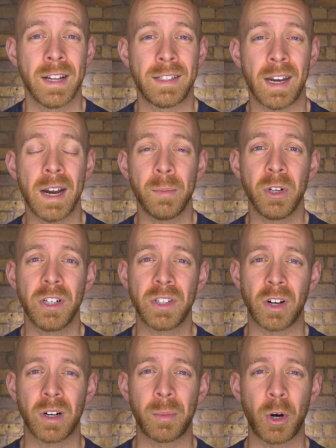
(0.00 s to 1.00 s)
Today I'm going to
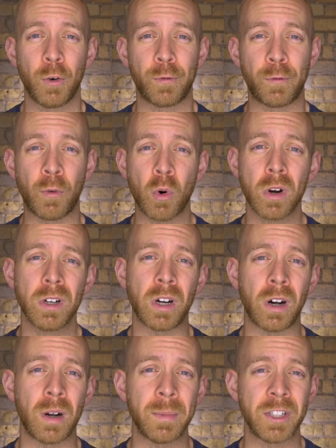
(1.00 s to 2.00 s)
talk about four
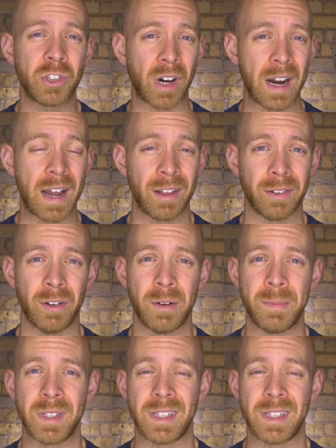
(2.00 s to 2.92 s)
common triathlon